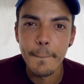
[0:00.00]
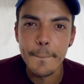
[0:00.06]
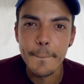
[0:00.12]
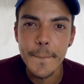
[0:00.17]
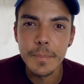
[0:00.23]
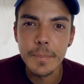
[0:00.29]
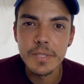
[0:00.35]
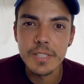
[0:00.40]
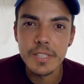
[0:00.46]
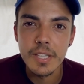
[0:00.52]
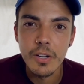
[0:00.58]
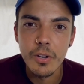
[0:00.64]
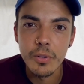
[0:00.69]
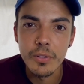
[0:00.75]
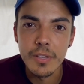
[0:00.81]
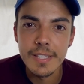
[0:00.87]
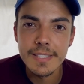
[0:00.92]
so
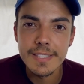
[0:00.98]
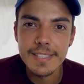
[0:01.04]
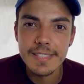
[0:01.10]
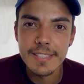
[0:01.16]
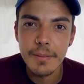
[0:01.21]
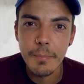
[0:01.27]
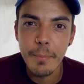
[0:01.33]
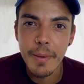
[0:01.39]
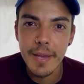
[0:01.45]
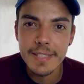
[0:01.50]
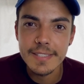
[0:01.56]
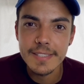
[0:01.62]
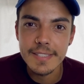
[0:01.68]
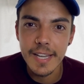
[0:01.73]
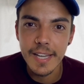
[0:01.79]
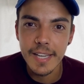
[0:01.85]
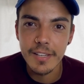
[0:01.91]
this is the best
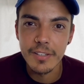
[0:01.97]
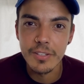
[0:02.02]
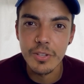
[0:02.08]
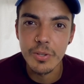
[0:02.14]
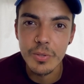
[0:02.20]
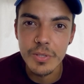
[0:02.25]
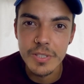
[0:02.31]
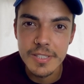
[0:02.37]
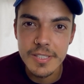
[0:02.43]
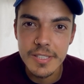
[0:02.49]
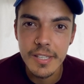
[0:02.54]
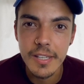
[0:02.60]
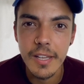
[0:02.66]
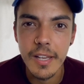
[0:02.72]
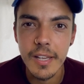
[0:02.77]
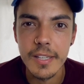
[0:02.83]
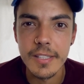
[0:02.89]
I can do
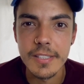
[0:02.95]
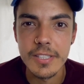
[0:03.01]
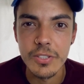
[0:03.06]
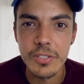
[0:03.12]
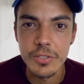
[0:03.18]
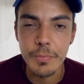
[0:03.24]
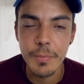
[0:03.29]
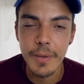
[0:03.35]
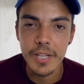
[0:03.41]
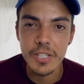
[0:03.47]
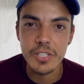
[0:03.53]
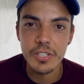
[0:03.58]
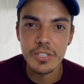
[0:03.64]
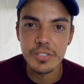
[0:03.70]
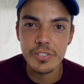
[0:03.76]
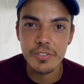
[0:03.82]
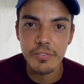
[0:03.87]
is use
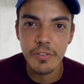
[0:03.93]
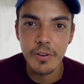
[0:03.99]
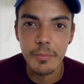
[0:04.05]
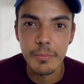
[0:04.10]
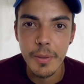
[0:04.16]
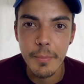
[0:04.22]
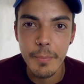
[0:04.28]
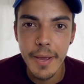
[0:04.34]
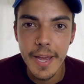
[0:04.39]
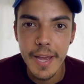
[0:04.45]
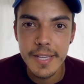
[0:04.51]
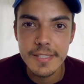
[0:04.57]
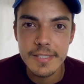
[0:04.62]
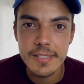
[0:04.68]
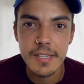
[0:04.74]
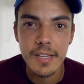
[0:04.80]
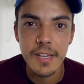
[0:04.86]
pictures from the
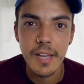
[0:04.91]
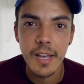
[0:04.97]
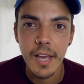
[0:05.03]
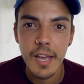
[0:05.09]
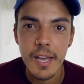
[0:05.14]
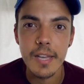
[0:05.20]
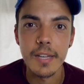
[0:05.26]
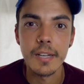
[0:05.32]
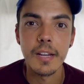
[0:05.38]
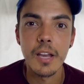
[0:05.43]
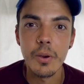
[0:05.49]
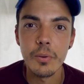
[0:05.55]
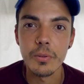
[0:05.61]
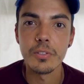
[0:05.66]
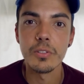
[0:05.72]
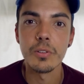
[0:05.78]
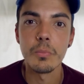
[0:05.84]
past and go
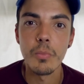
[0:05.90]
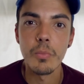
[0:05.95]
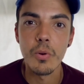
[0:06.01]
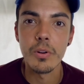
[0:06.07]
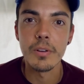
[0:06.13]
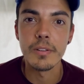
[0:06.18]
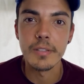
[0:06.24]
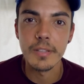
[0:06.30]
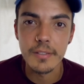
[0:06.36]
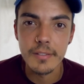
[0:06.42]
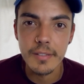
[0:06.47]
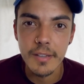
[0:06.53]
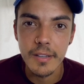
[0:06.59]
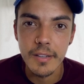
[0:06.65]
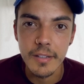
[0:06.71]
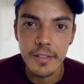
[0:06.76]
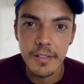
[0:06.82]
into more
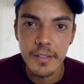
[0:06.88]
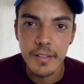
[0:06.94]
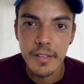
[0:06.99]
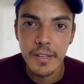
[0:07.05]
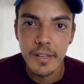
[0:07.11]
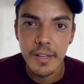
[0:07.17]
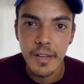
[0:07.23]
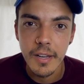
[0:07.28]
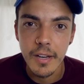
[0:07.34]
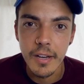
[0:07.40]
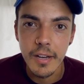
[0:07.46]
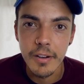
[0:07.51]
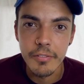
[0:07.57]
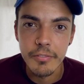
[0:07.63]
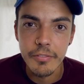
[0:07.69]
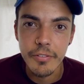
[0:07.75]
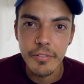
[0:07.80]
detail
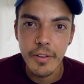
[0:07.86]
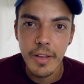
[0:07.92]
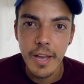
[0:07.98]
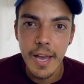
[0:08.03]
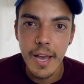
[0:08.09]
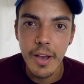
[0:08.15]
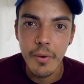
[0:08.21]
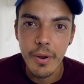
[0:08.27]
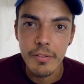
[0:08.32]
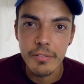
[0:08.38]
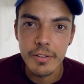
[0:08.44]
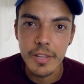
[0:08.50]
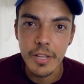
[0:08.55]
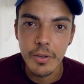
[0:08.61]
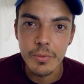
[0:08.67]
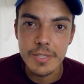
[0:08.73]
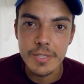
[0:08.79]
of how
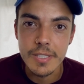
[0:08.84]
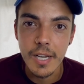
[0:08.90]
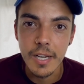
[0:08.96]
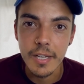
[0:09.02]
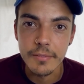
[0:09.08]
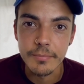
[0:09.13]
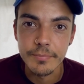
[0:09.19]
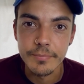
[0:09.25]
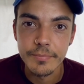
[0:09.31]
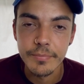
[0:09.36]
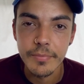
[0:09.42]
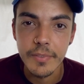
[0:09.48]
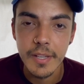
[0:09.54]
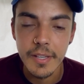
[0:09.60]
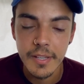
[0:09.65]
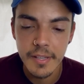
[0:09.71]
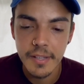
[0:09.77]
everything was done.
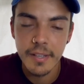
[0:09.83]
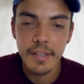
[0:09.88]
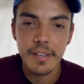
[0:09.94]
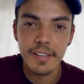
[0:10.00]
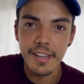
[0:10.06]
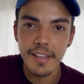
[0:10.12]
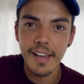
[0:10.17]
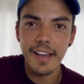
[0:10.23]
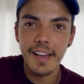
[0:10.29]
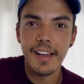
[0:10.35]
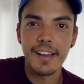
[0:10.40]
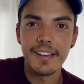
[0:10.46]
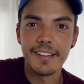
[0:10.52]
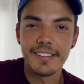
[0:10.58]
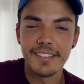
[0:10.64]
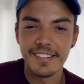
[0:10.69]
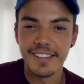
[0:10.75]
Yeah,
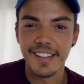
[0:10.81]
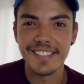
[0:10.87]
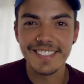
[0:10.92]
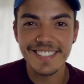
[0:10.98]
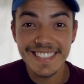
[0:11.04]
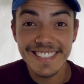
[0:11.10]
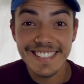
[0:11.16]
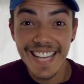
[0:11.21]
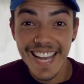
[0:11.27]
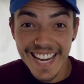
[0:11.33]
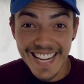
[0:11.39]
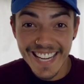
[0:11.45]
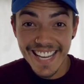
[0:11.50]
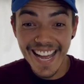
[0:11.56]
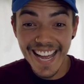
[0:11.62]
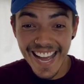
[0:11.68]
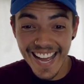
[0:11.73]
that's exciting,
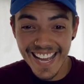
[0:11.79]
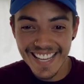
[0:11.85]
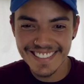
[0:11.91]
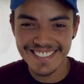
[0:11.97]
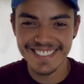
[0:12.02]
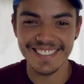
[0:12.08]
guys.